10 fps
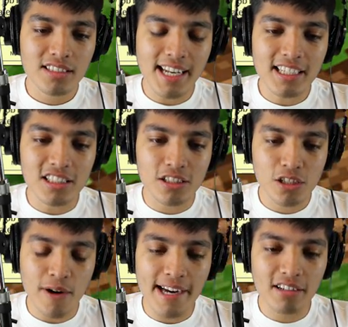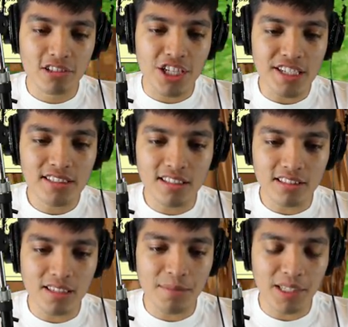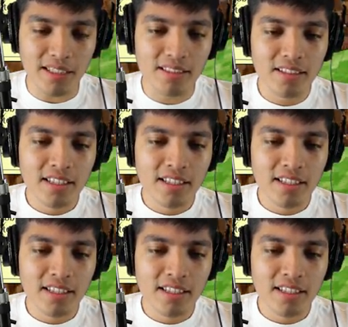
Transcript: It's like a triangle Cheez-It or something.